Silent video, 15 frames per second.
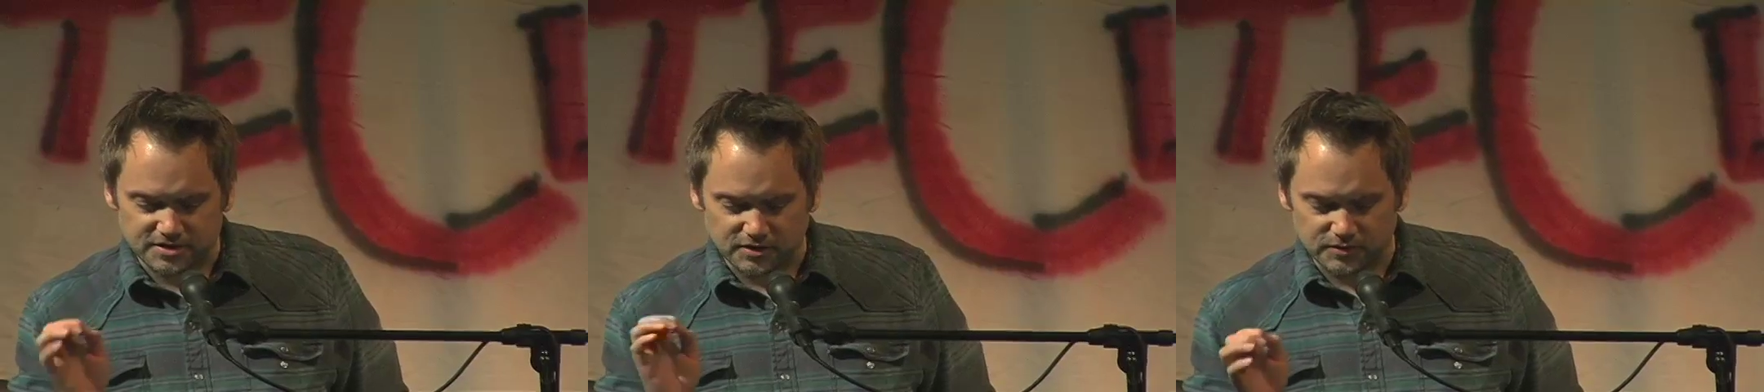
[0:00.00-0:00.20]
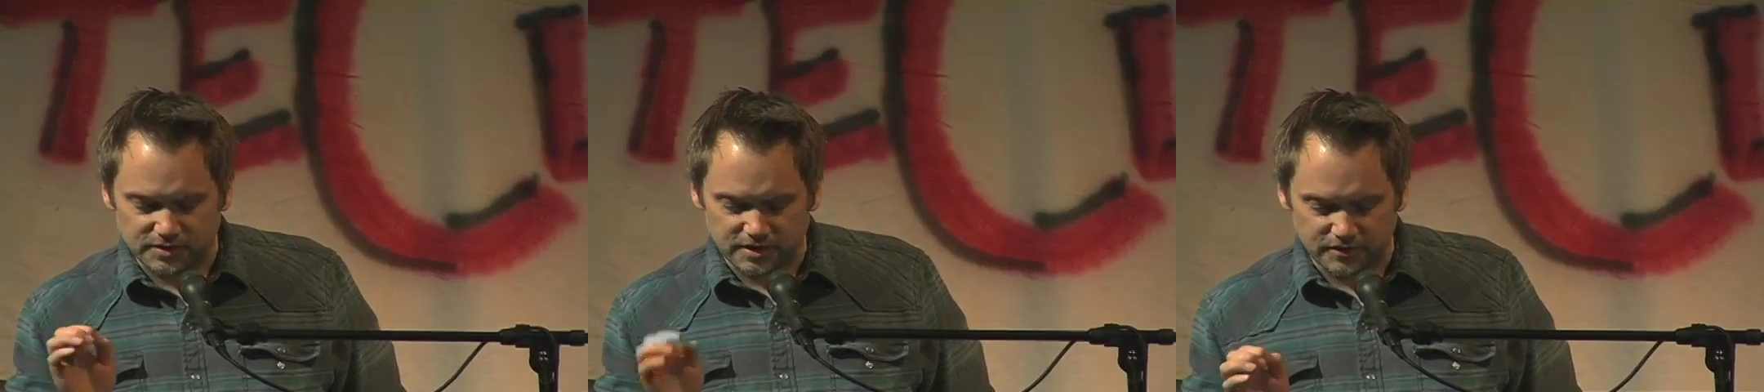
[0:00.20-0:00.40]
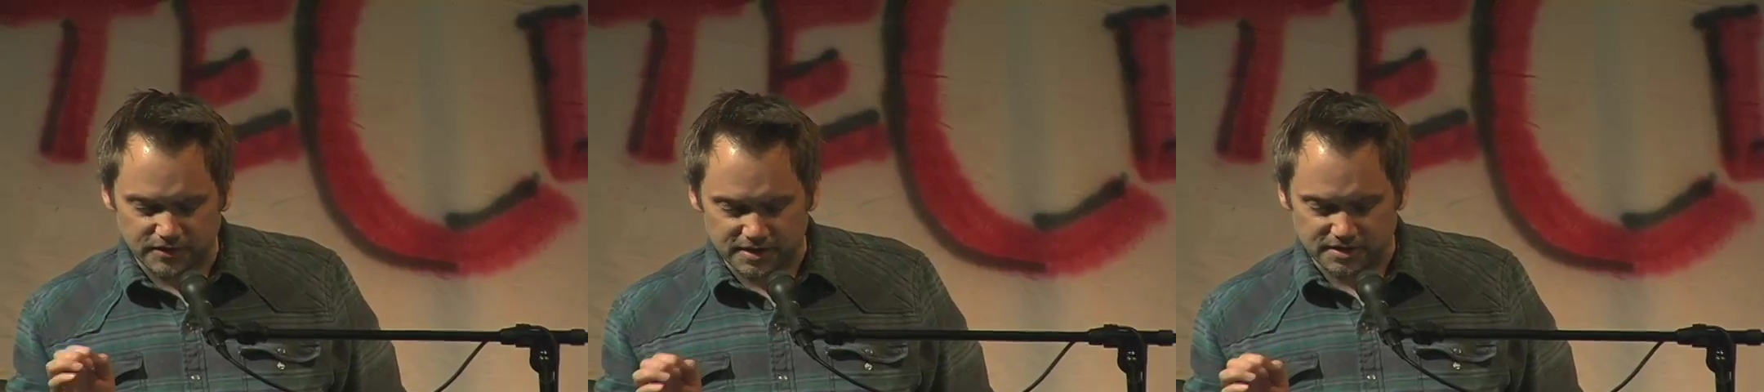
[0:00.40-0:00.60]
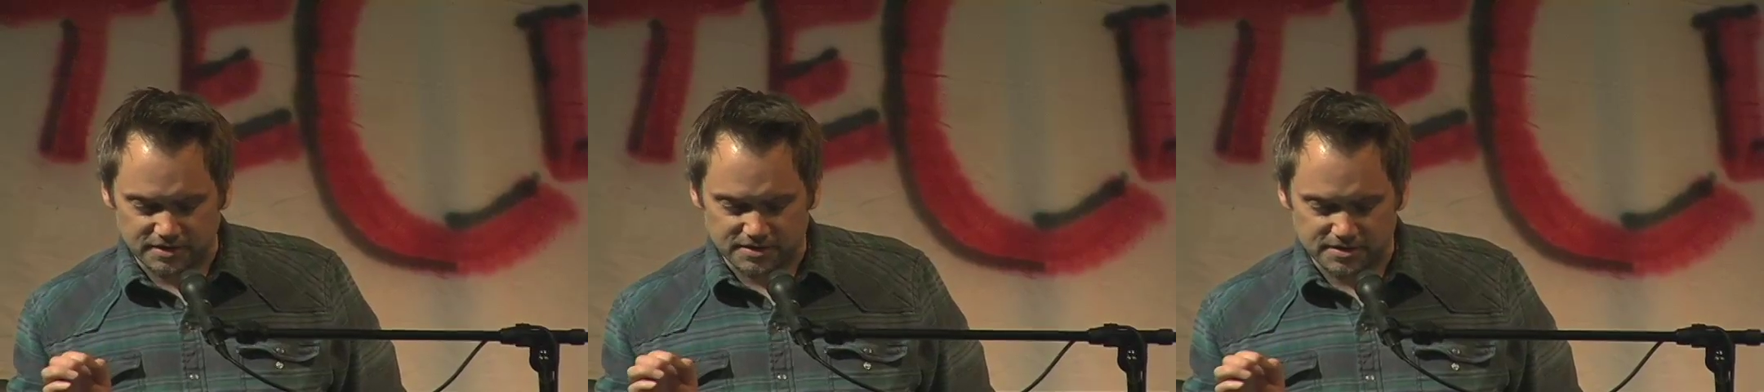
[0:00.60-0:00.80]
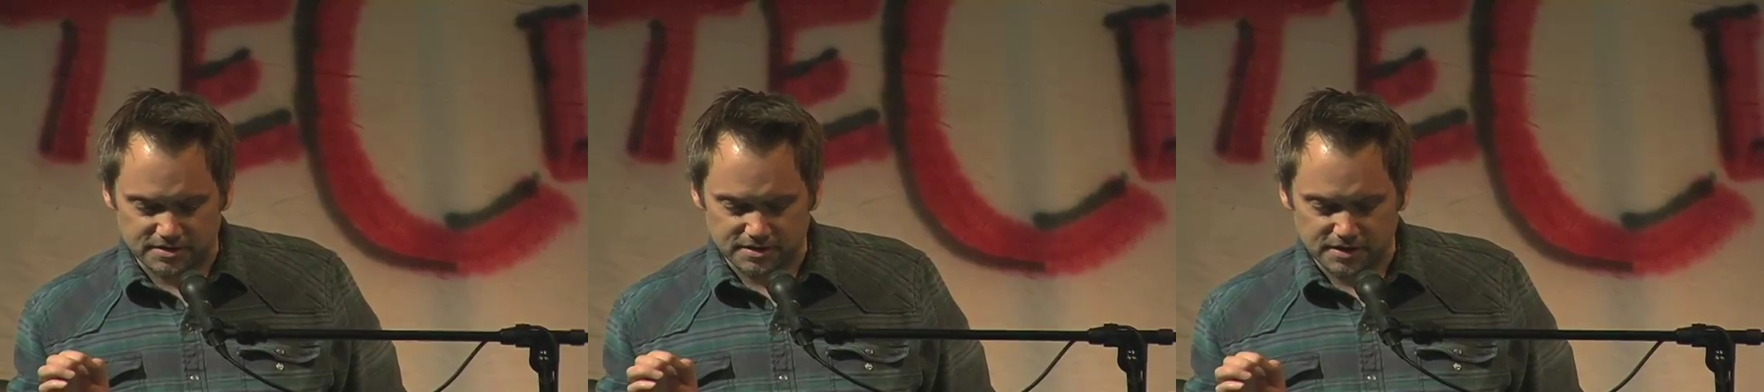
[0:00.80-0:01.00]
stone there
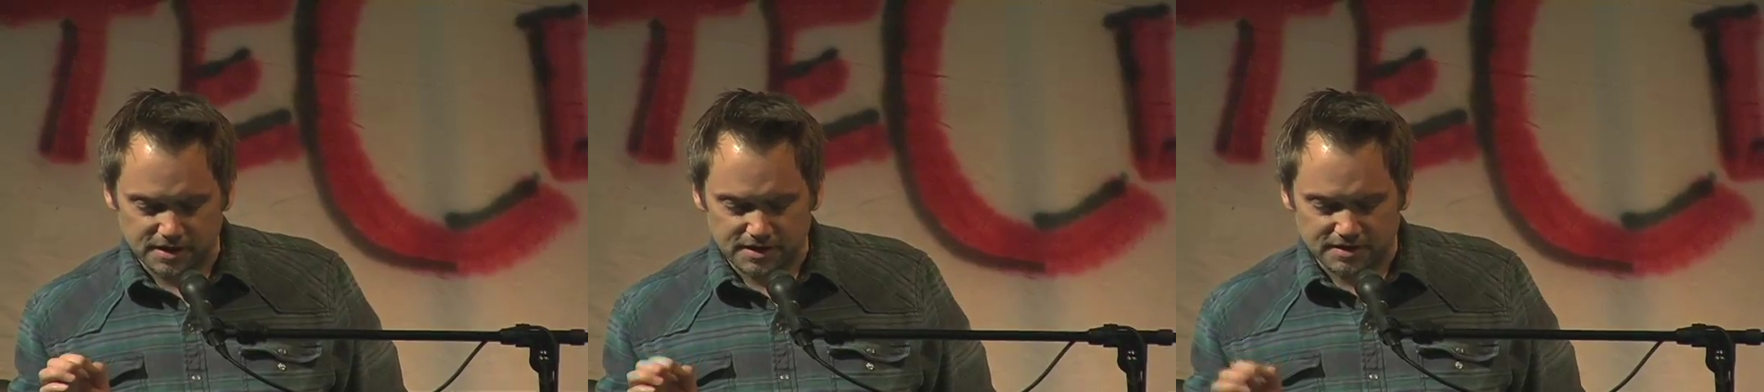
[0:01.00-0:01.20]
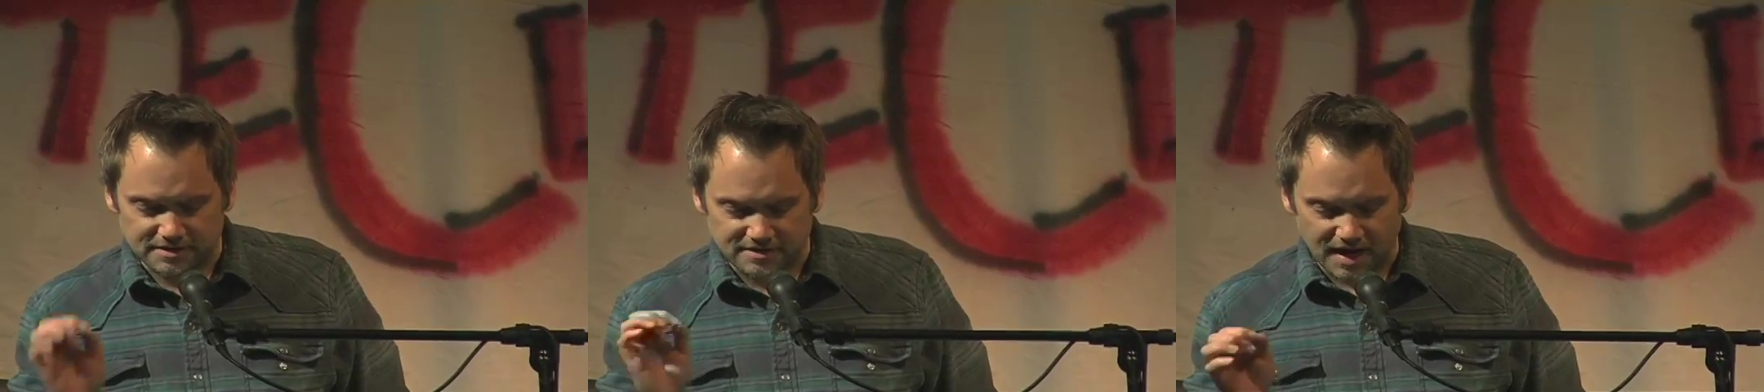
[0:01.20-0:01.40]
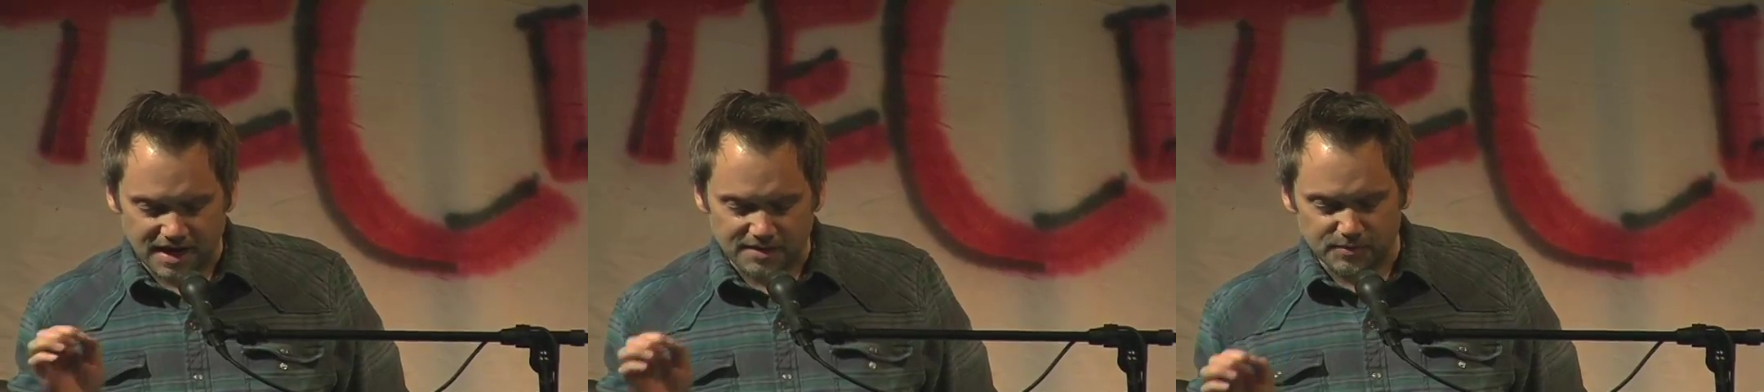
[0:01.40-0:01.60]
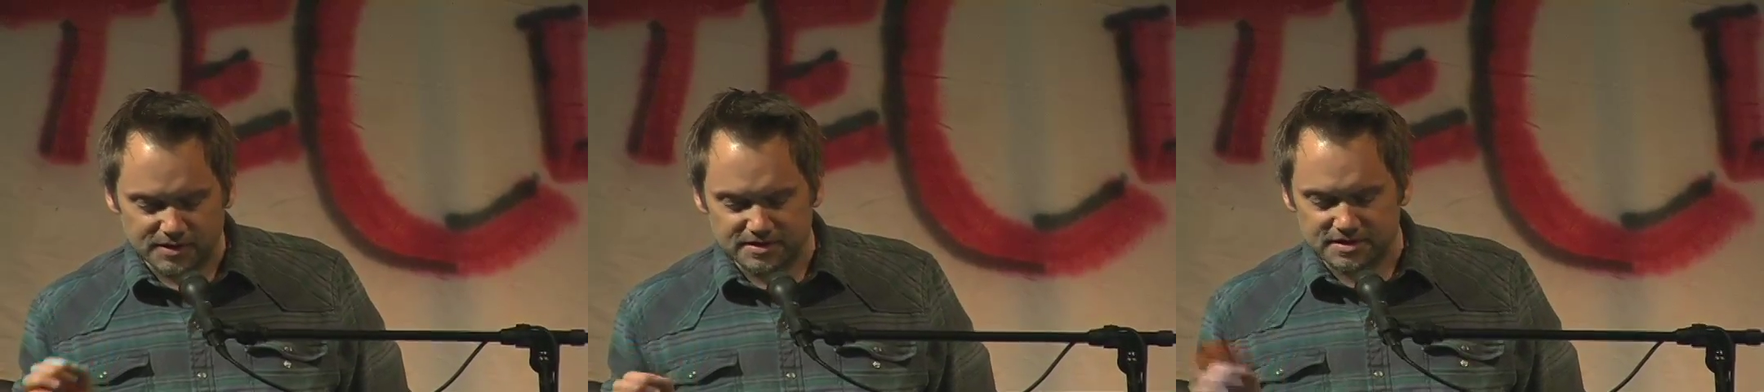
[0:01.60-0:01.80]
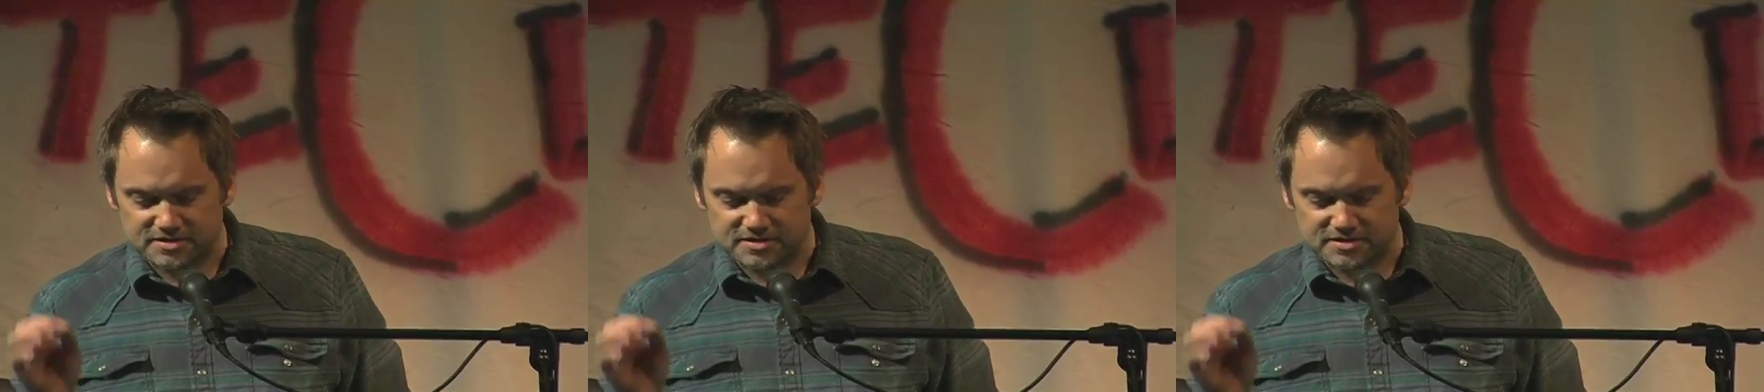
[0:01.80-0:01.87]
is. The diamond